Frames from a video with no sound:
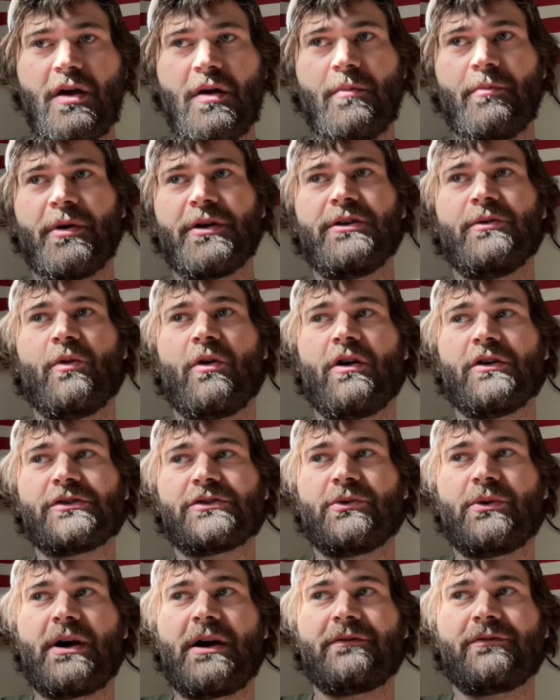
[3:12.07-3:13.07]
but you
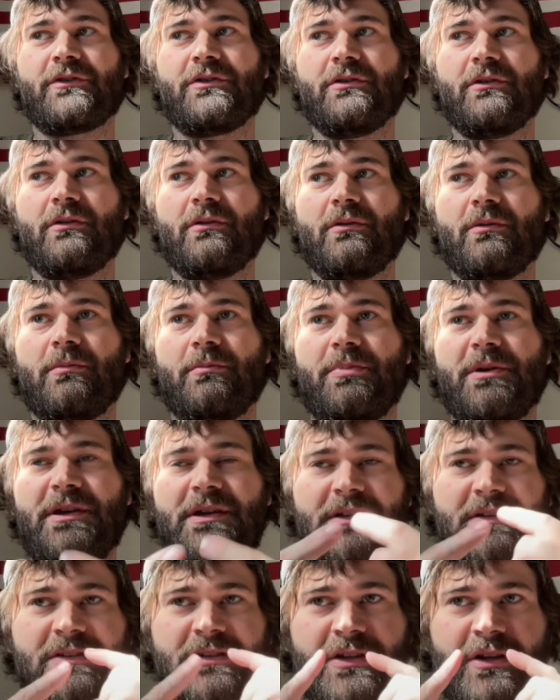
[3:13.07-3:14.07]
also have to be
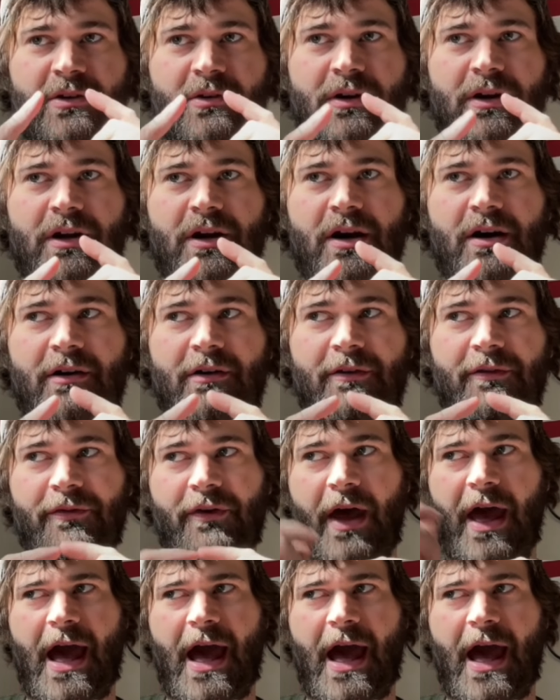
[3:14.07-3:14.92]
considerate of